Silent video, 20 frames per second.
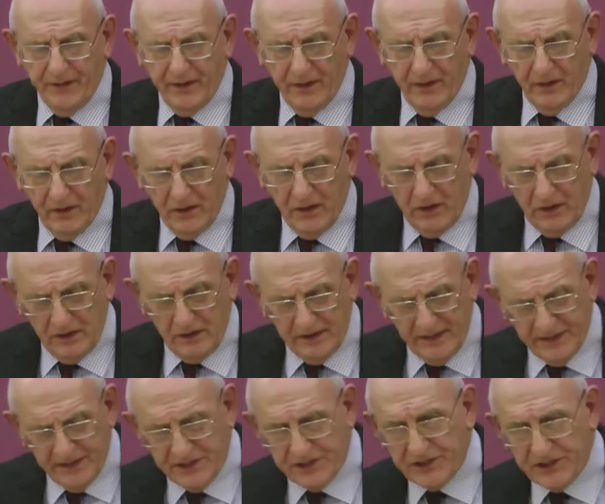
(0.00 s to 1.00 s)
all
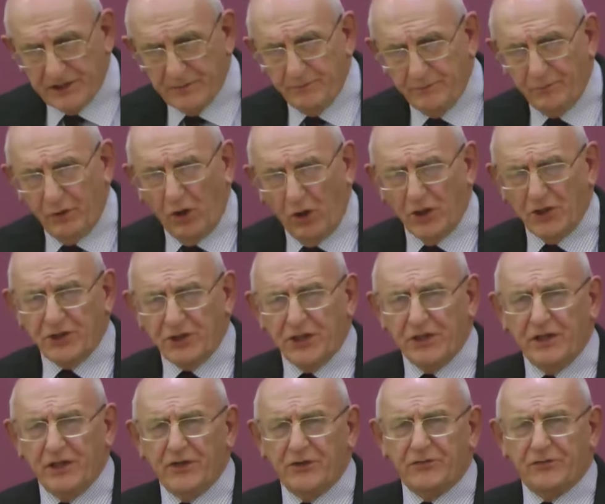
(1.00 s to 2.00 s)
this abortion
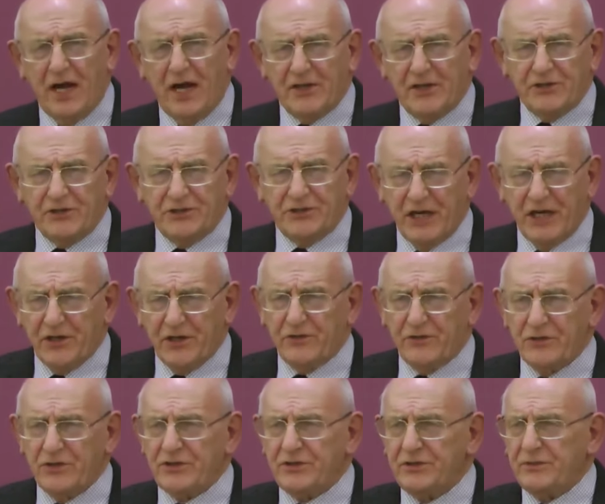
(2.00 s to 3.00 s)
and
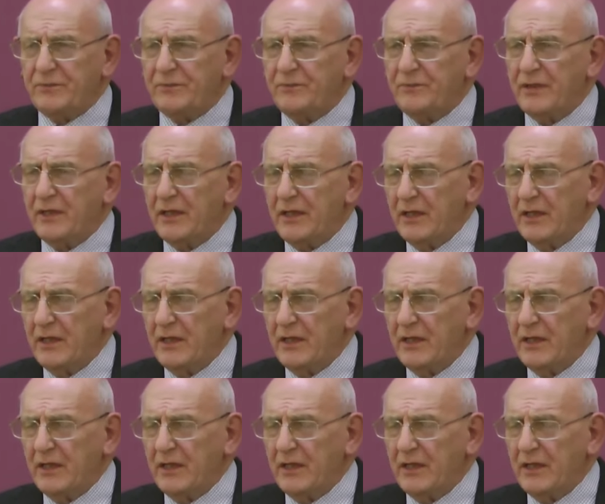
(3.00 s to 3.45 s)
transgenderism,